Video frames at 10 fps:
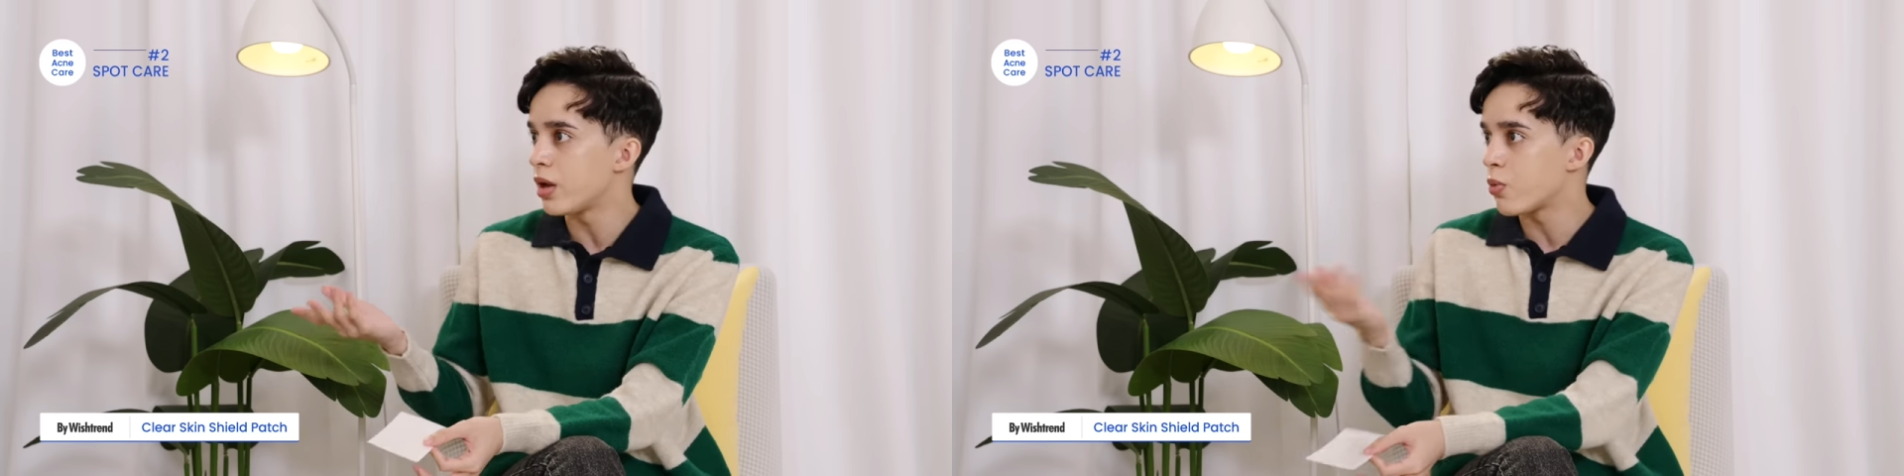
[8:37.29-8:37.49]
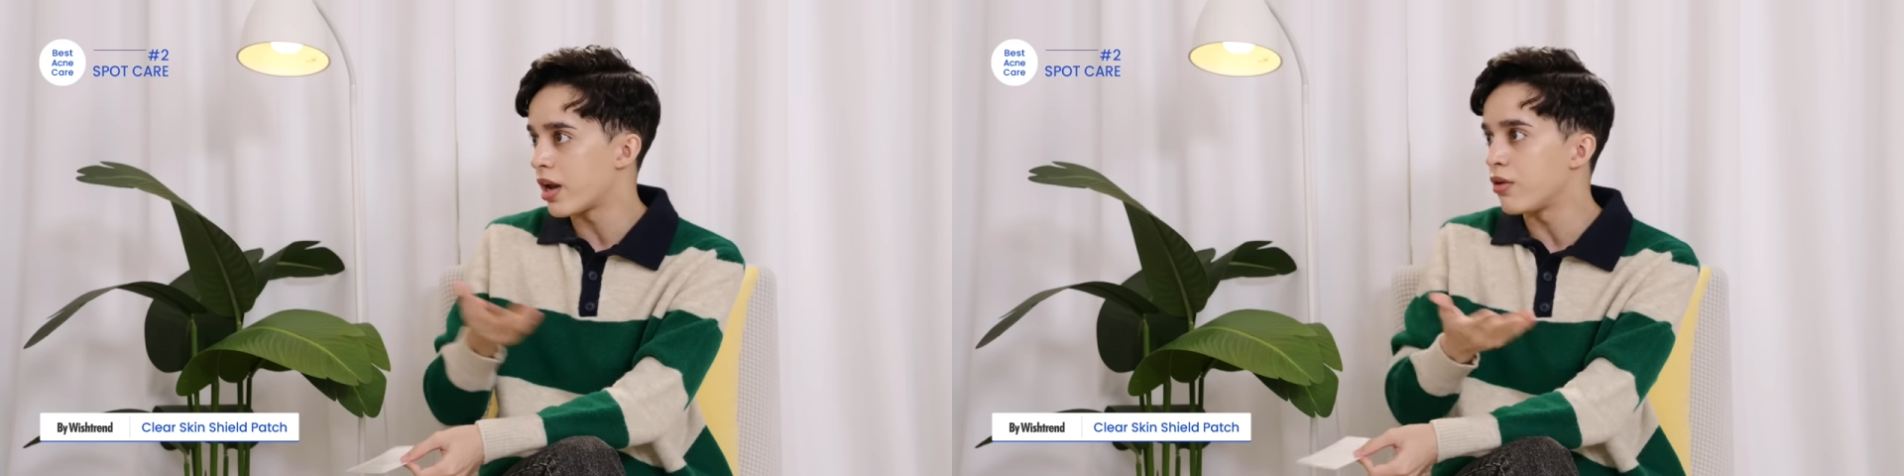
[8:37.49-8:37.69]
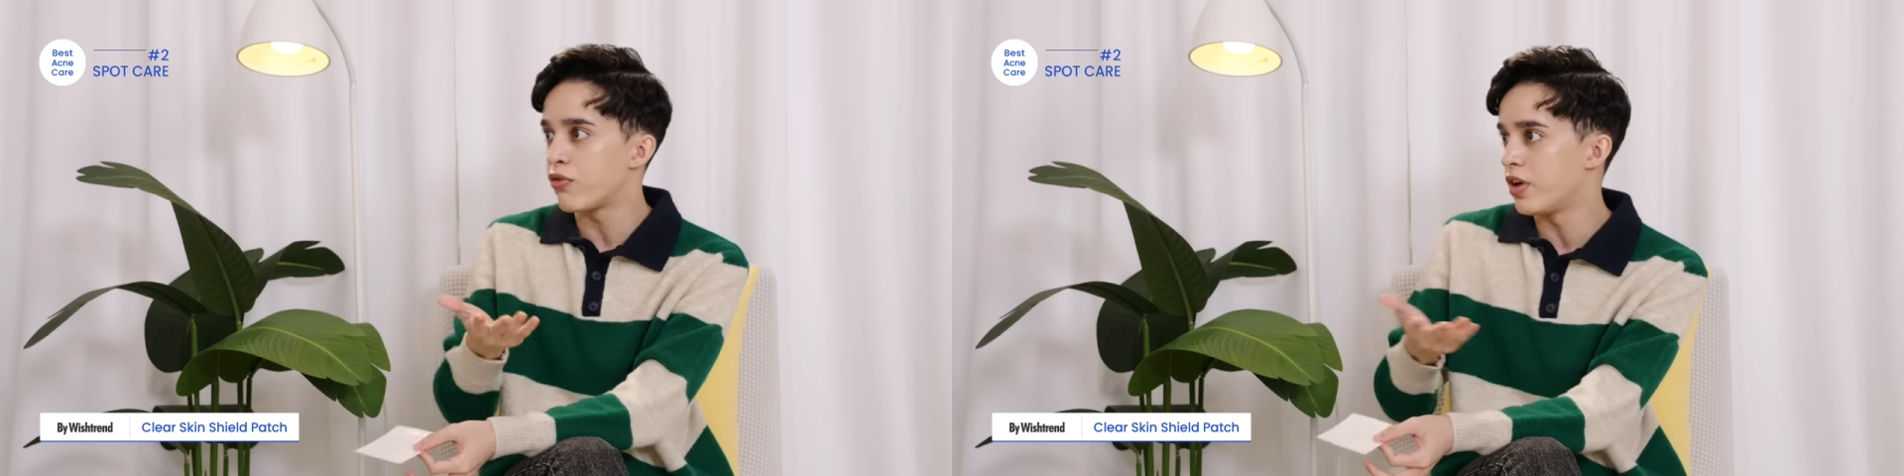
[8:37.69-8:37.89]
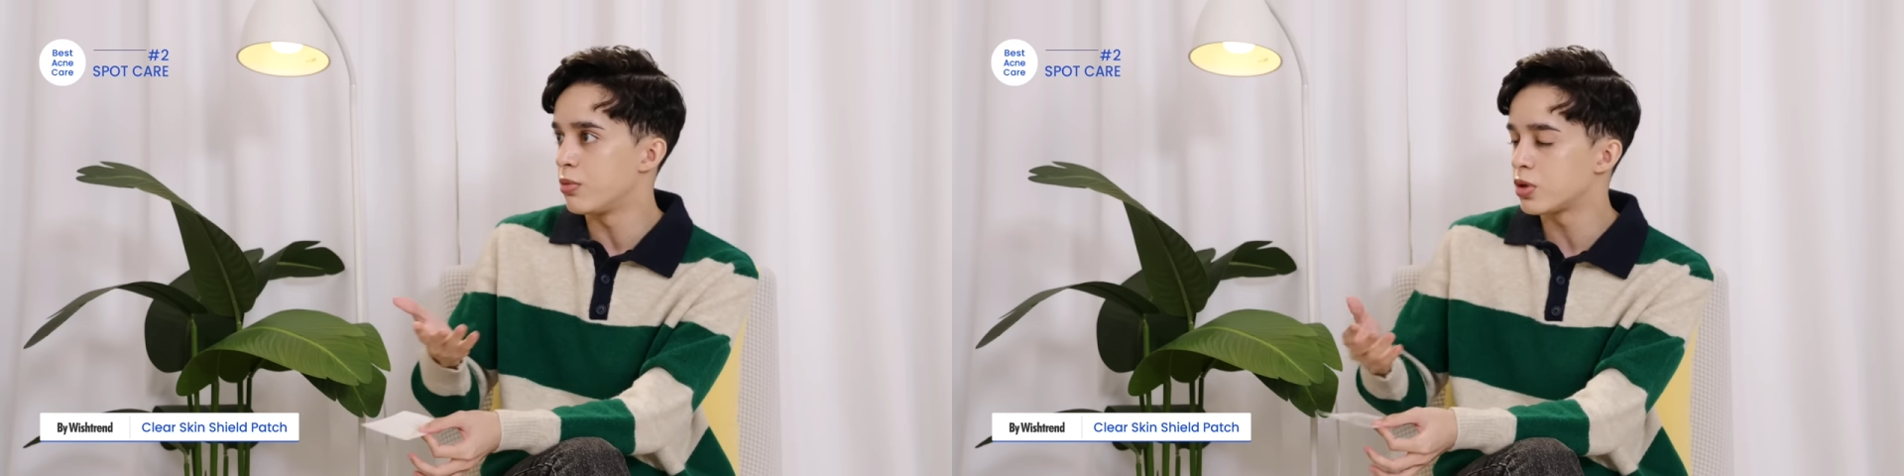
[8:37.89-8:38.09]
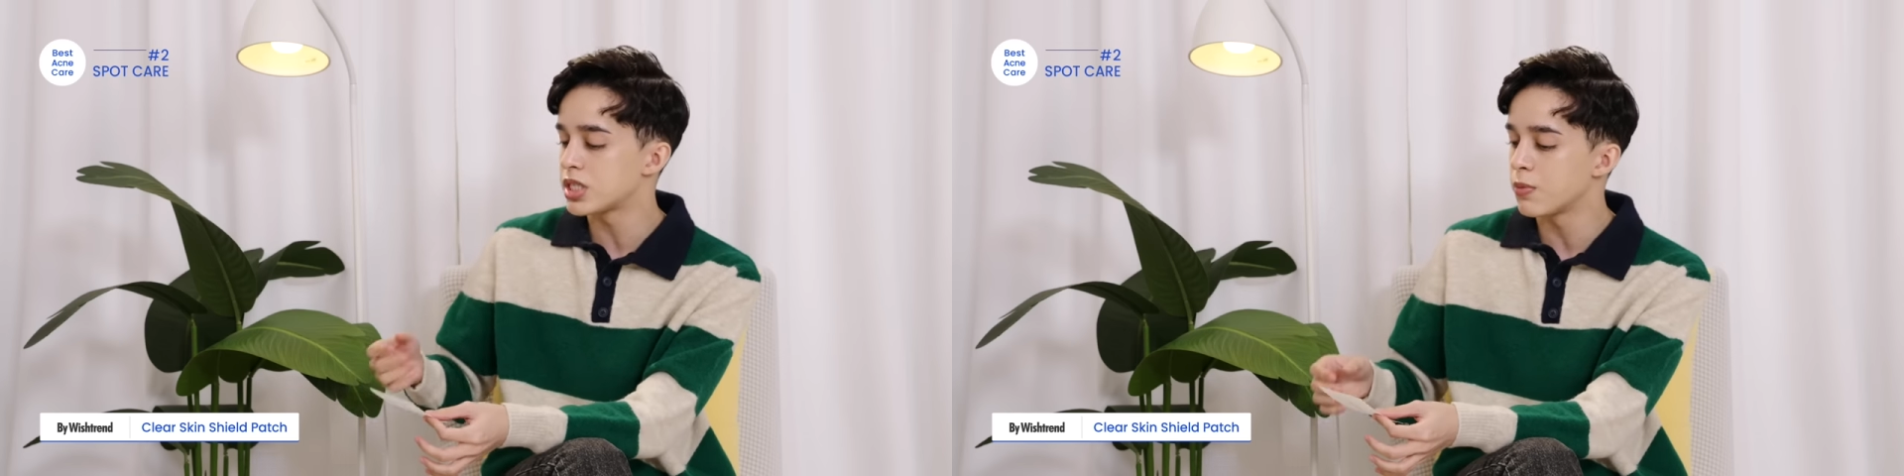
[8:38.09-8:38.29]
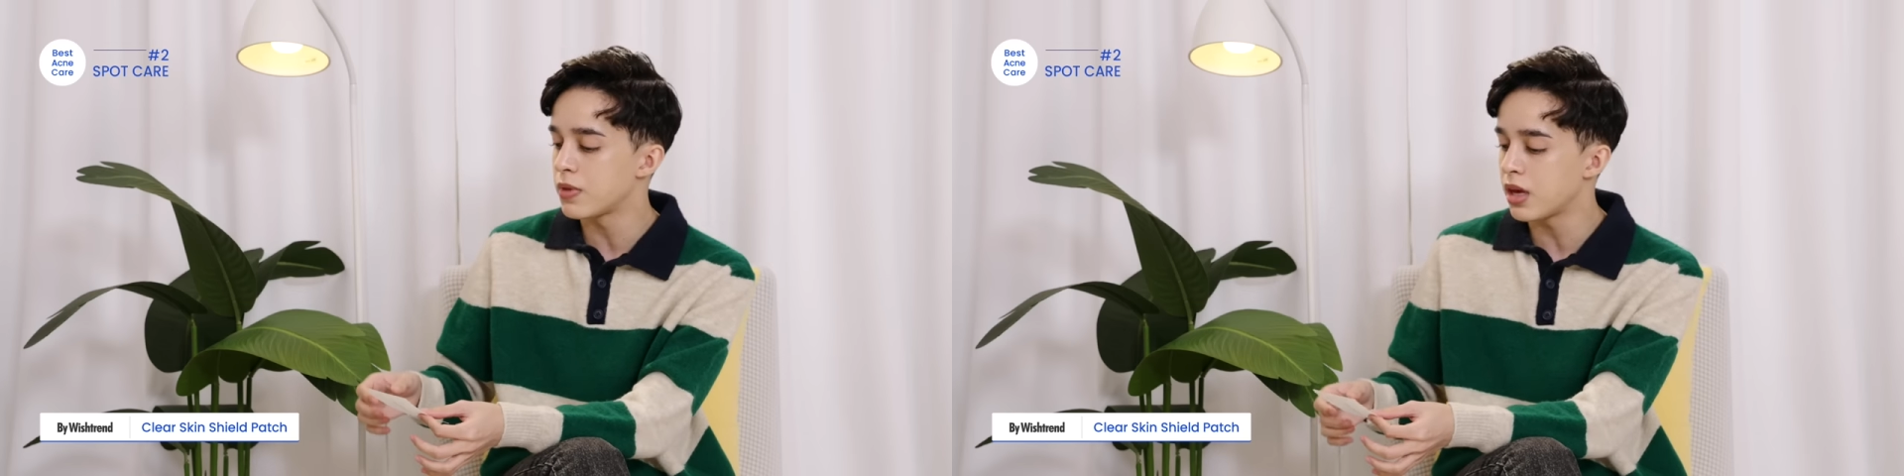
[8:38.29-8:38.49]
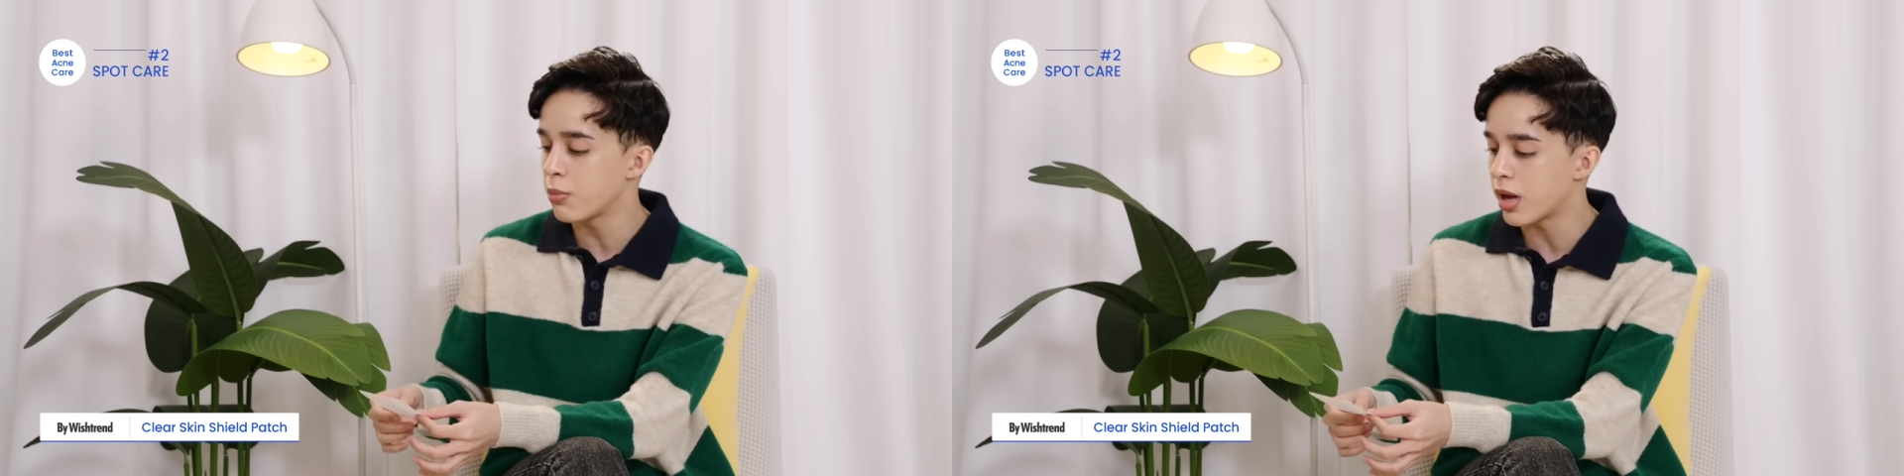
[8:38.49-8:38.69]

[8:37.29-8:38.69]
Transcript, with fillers: it when I film or something,